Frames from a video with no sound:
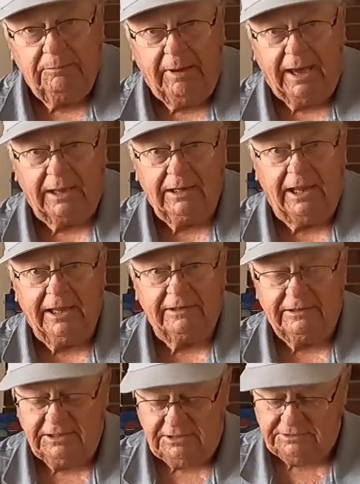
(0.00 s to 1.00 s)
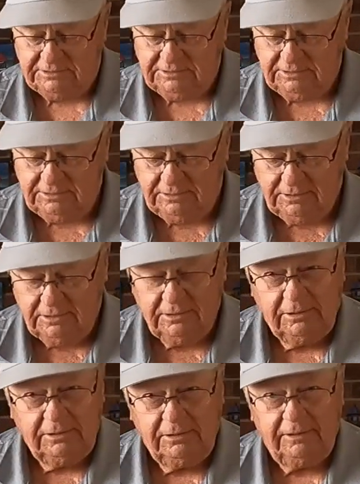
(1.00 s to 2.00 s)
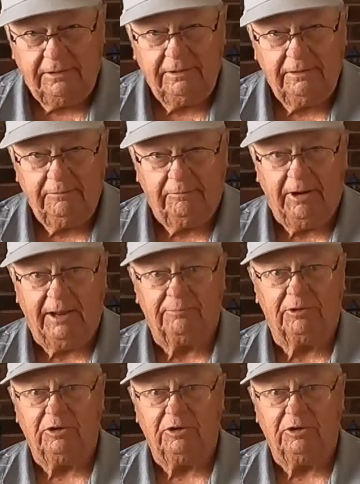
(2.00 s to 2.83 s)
back like this, ram